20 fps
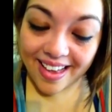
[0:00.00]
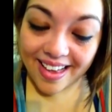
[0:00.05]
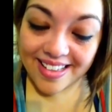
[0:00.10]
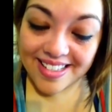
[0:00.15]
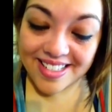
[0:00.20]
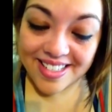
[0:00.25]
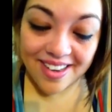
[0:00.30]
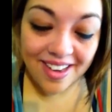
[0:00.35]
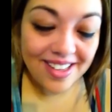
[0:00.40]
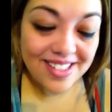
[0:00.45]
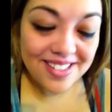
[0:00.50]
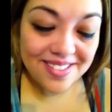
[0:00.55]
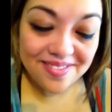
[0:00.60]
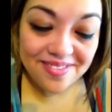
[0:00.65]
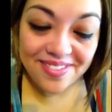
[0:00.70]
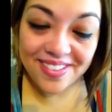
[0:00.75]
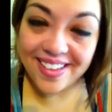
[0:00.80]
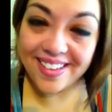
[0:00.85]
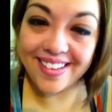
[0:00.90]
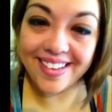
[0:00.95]
It's an
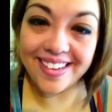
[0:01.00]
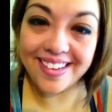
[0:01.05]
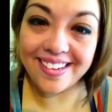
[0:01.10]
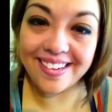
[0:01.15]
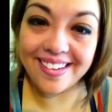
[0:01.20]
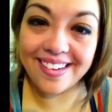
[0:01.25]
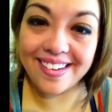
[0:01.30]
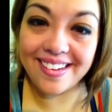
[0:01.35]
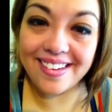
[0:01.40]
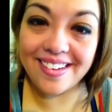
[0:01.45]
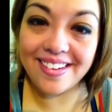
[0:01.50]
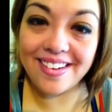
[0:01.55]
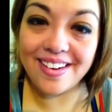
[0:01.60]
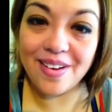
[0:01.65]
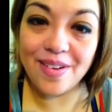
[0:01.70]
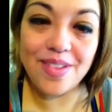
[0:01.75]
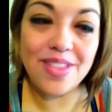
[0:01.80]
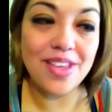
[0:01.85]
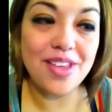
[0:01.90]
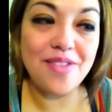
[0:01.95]
awesome feeling
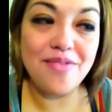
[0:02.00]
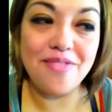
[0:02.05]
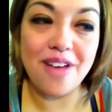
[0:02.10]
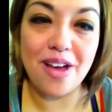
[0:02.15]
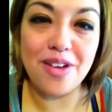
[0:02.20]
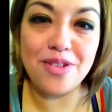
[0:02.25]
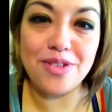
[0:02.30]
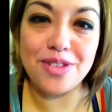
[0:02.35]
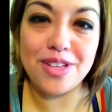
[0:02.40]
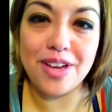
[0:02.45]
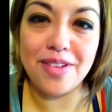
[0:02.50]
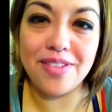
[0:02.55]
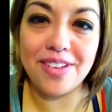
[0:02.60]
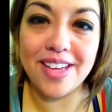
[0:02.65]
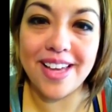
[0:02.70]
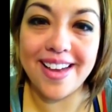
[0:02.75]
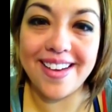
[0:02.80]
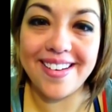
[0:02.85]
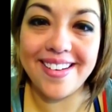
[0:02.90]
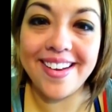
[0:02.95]
knowing that you found yourself
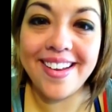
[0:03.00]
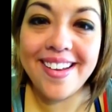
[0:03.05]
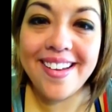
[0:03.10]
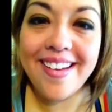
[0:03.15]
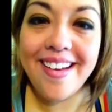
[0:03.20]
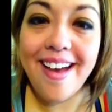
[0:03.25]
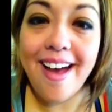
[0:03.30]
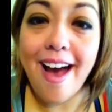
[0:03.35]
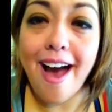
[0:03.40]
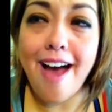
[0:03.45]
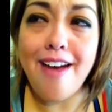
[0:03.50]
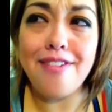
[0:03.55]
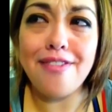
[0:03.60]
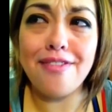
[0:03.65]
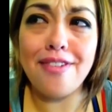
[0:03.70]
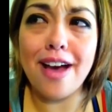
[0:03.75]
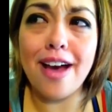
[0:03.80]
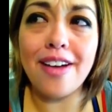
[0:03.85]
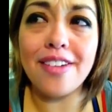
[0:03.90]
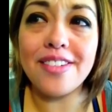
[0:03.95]
again. I
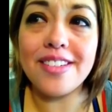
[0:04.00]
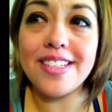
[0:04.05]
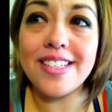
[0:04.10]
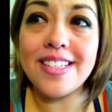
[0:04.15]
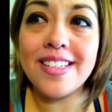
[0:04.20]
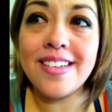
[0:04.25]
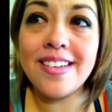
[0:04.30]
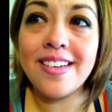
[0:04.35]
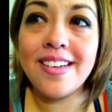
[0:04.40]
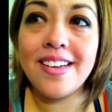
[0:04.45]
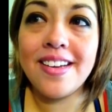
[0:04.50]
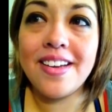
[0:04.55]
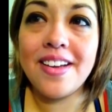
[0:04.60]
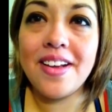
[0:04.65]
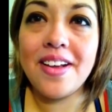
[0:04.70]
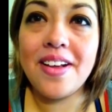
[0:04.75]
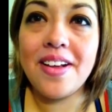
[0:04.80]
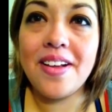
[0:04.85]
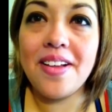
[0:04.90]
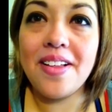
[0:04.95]
found
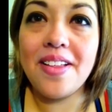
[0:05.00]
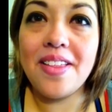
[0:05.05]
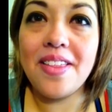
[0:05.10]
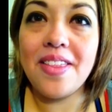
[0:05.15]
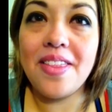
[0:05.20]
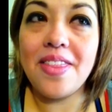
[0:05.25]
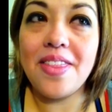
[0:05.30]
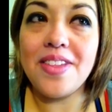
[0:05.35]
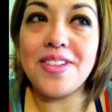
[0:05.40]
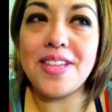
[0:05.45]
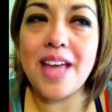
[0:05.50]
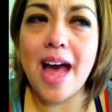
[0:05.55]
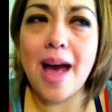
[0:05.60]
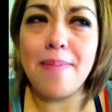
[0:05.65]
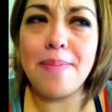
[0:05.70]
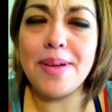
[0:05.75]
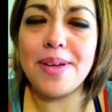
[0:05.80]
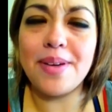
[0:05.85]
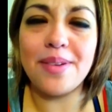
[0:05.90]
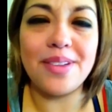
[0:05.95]
this
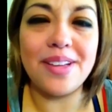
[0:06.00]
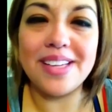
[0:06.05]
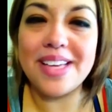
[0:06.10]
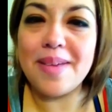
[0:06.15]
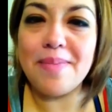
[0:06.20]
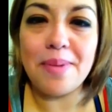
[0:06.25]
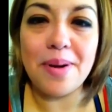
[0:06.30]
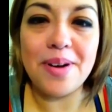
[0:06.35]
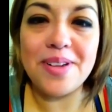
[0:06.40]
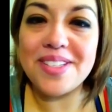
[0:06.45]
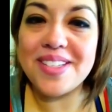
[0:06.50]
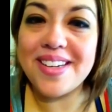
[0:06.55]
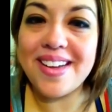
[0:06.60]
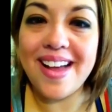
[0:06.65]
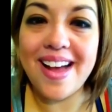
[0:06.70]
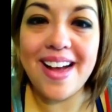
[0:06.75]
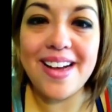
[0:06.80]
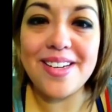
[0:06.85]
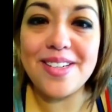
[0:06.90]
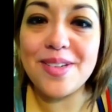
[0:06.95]
happy-go-lucky person
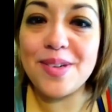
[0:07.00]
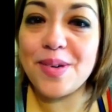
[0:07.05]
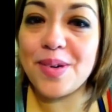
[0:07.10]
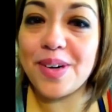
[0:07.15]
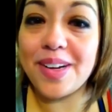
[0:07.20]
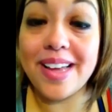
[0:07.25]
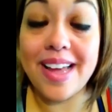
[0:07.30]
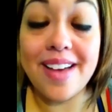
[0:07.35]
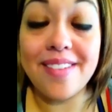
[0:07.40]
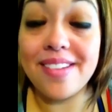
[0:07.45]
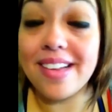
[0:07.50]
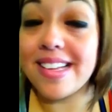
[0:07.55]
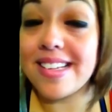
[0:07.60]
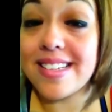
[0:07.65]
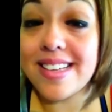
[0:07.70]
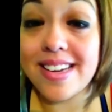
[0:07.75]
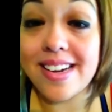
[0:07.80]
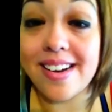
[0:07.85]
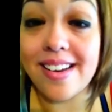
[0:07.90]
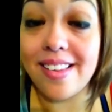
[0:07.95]
I totally have not
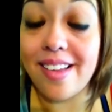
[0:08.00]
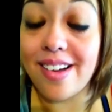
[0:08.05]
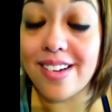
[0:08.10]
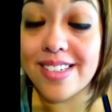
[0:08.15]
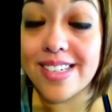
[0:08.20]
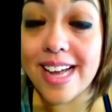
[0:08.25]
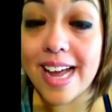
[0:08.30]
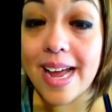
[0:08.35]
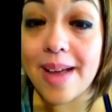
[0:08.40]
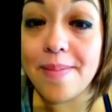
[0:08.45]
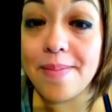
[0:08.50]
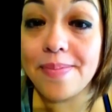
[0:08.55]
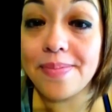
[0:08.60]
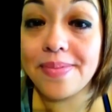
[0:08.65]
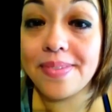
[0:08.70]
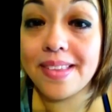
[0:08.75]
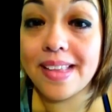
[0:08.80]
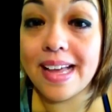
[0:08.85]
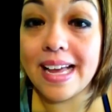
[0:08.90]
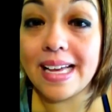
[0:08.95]
seen in a long time.
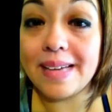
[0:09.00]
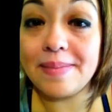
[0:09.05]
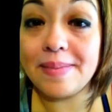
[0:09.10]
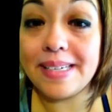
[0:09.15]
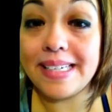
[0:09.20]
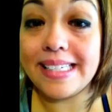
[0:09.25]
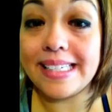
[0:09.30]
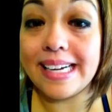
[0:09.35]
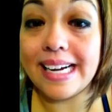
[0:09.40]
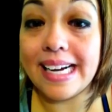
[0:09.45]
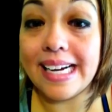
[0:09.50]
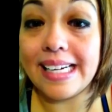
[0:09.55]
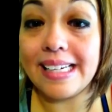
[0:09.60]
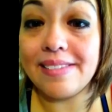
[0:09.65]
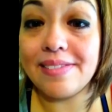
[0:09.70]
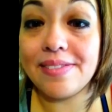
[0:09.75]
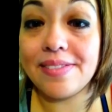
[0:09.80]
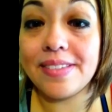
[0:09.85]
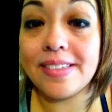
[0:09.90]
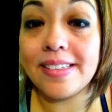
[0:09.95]
I mean,
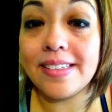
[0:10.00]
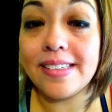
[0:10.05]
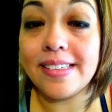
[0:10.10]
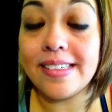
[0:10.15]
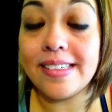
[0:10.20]
I've